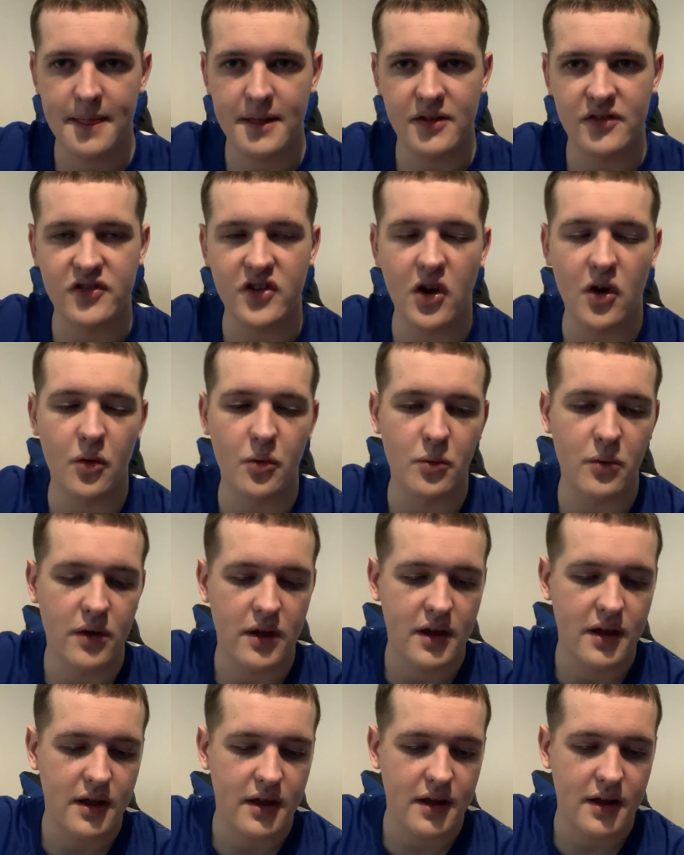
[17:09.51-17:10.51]
So,
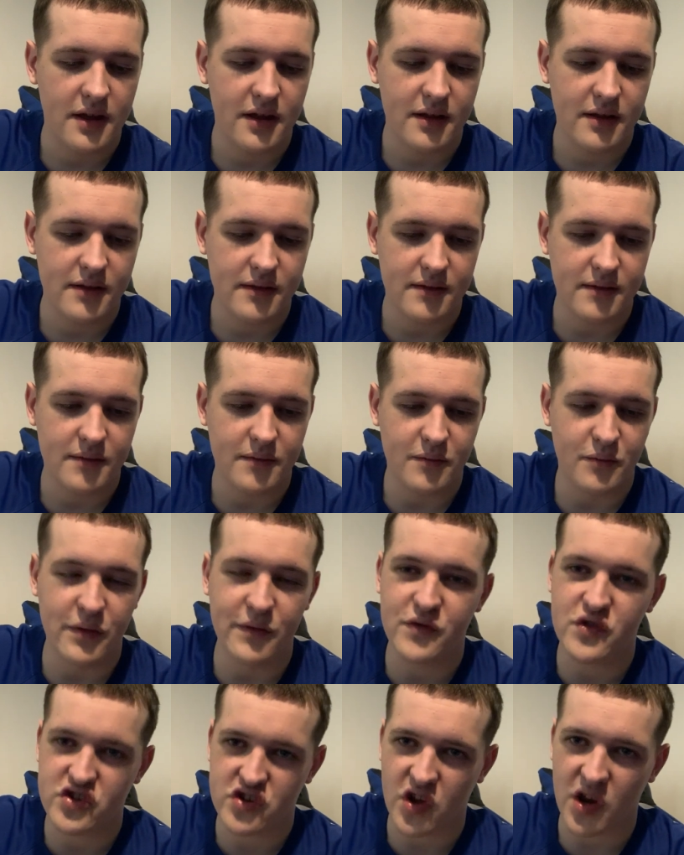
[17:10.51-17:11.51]
we've
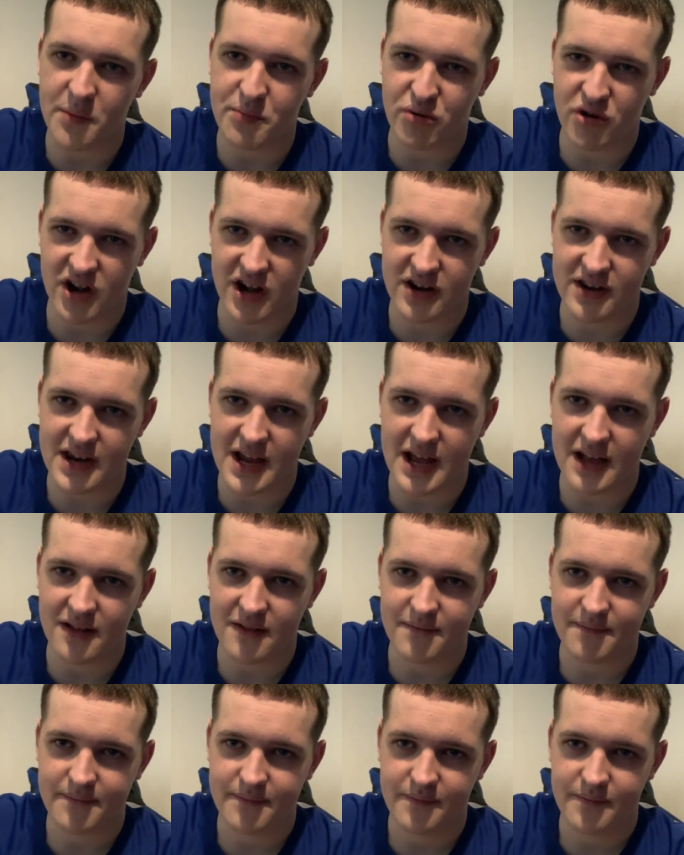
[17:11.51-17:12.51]
just got to pray on that.
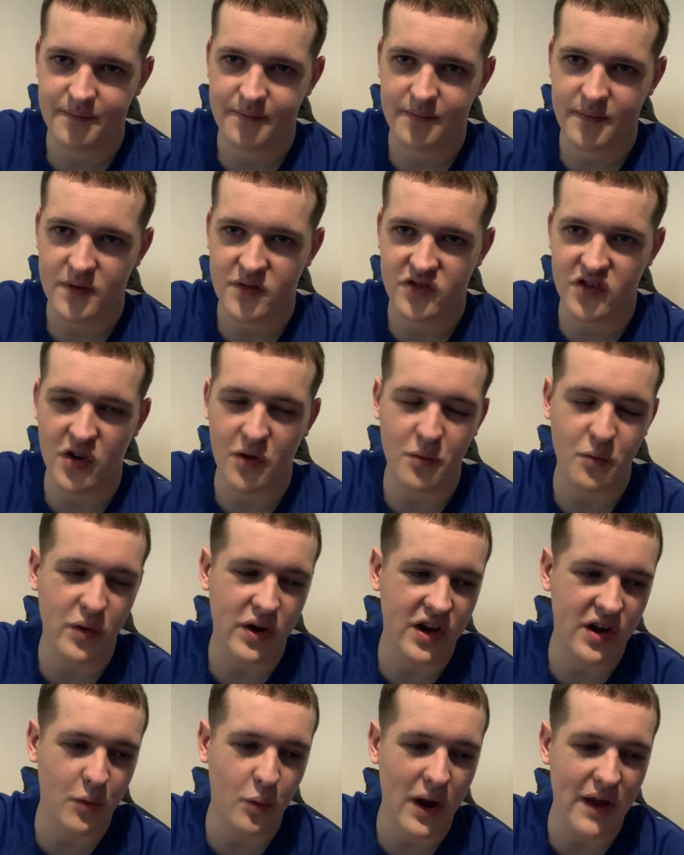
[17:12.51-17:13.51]
So, we're
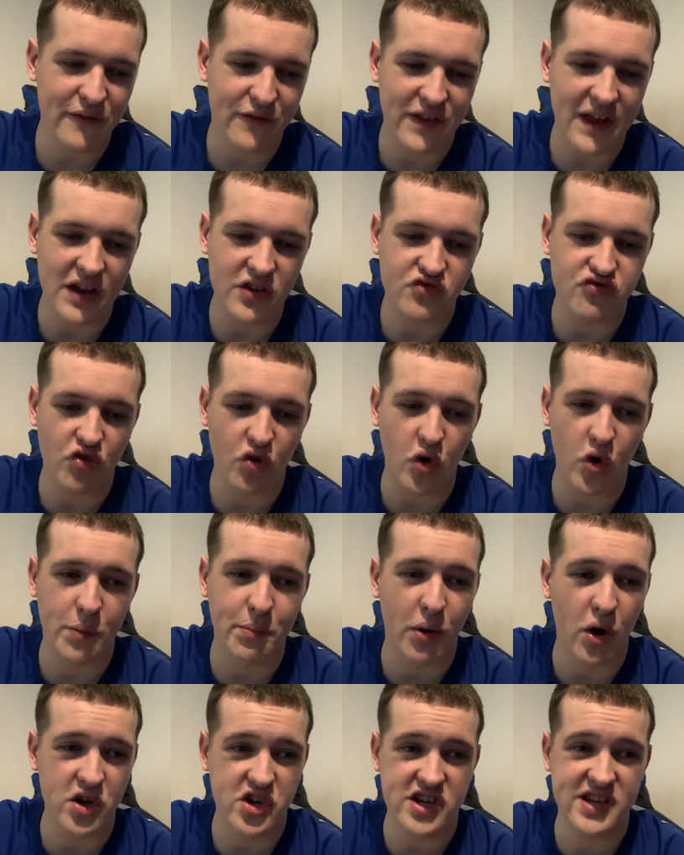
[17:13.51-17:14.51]
going to wait for that draw.
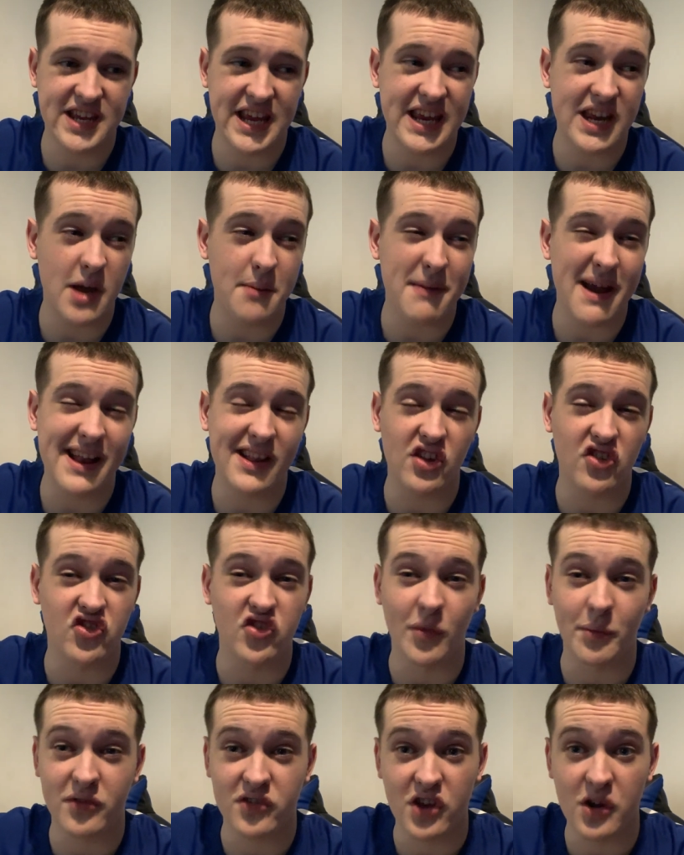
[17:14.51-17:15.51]
Pochettino made the
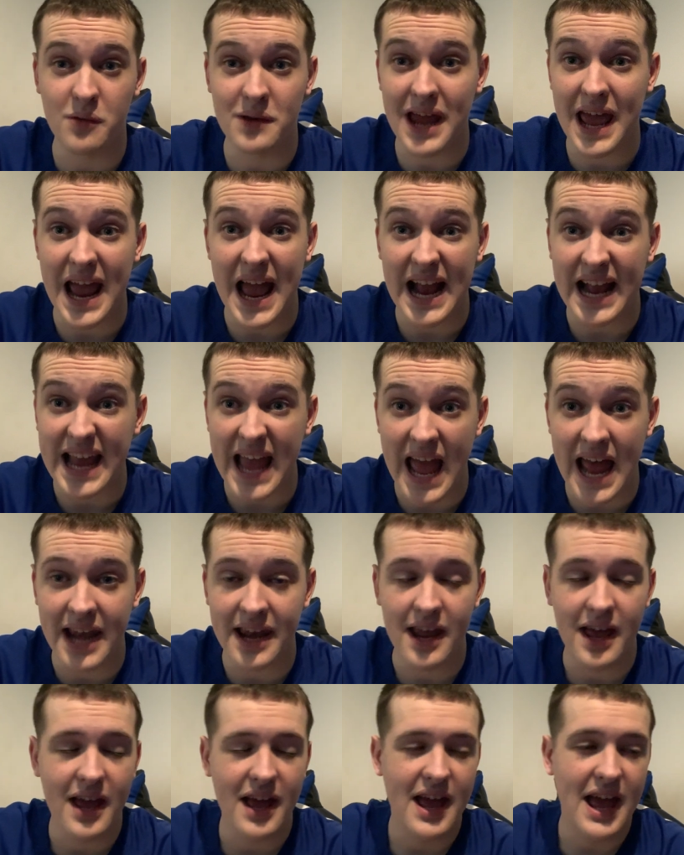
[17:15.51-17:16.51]
subs too late
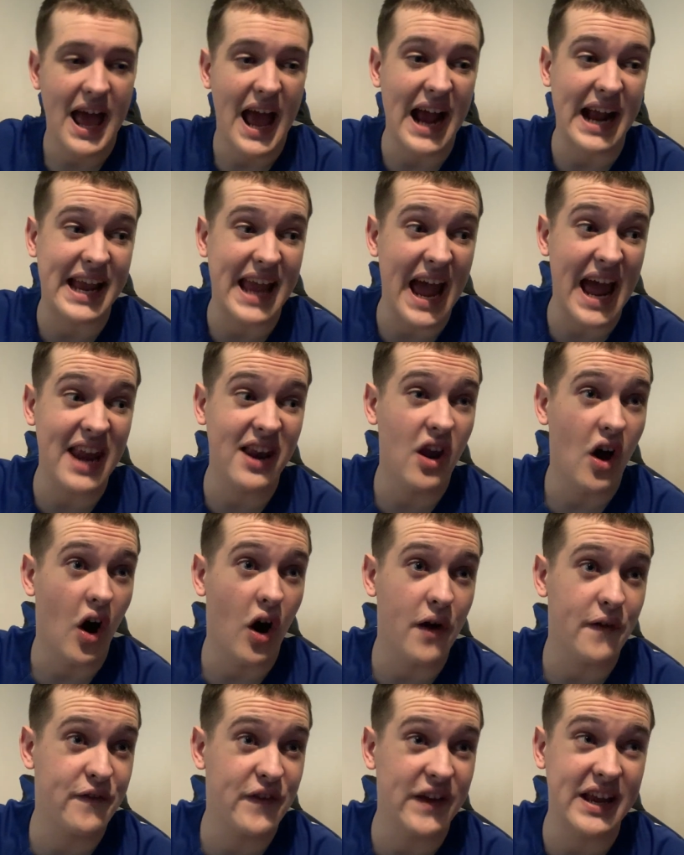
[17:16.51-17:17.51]
again. Again,
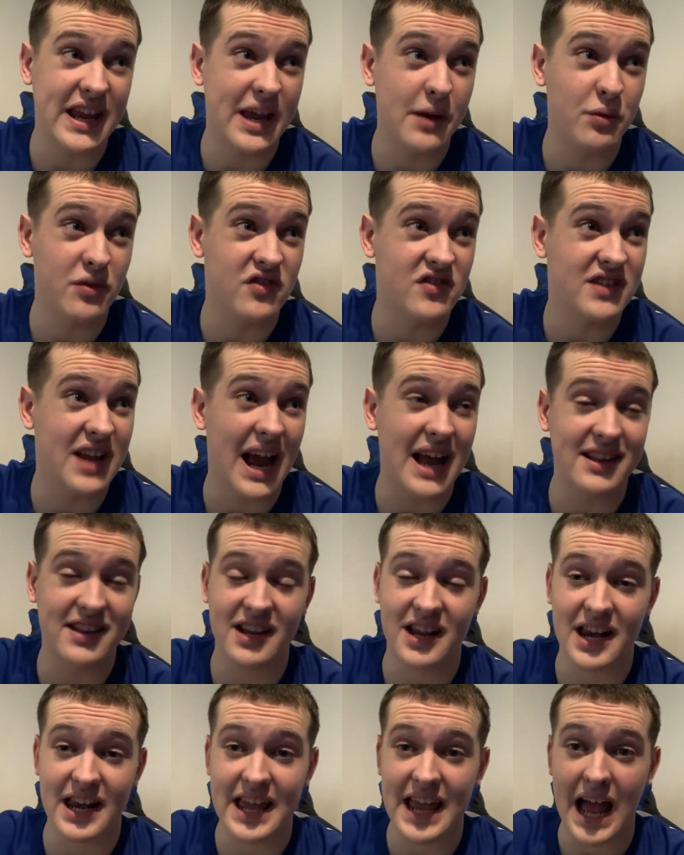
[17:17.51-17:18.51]
I think he was
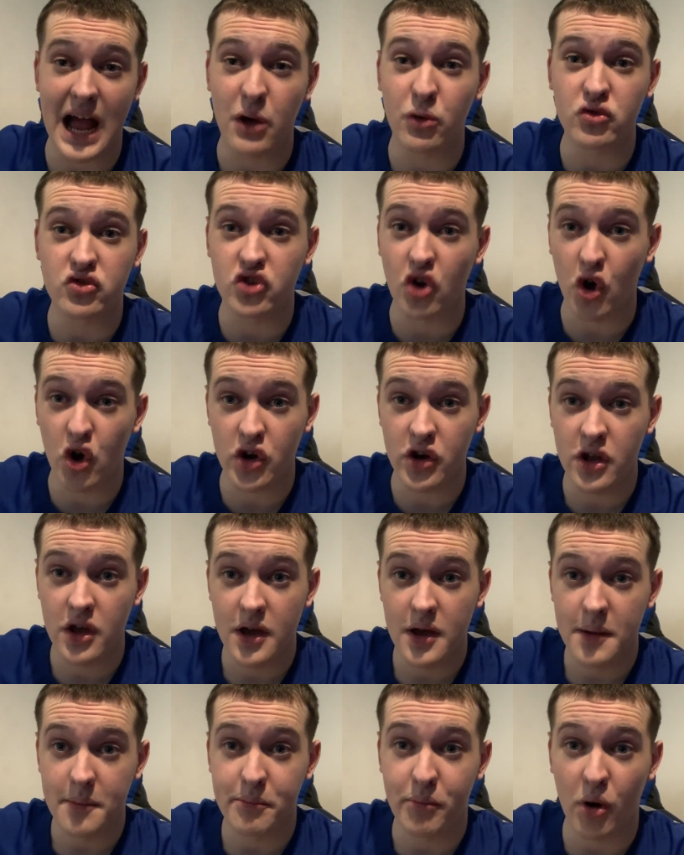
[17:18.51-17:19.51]
tactically outdone
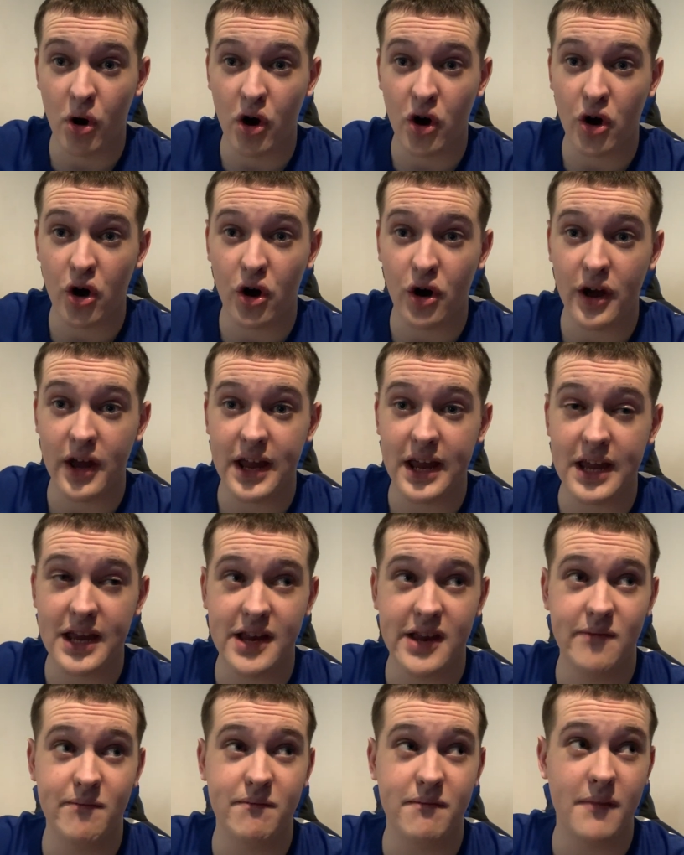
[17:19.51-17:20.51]
by
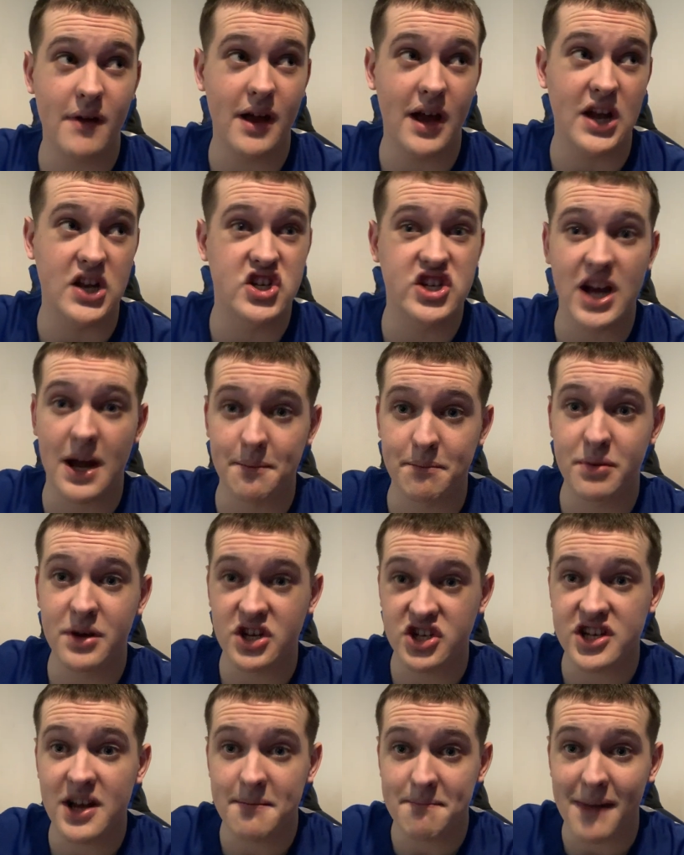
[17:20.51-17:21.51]
a
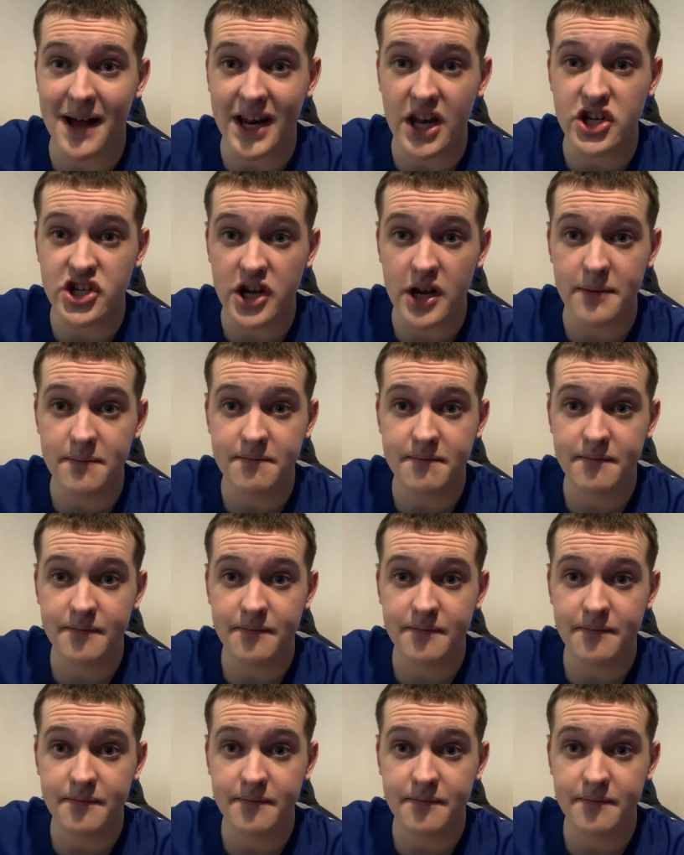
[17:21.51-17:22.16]
Championship manager.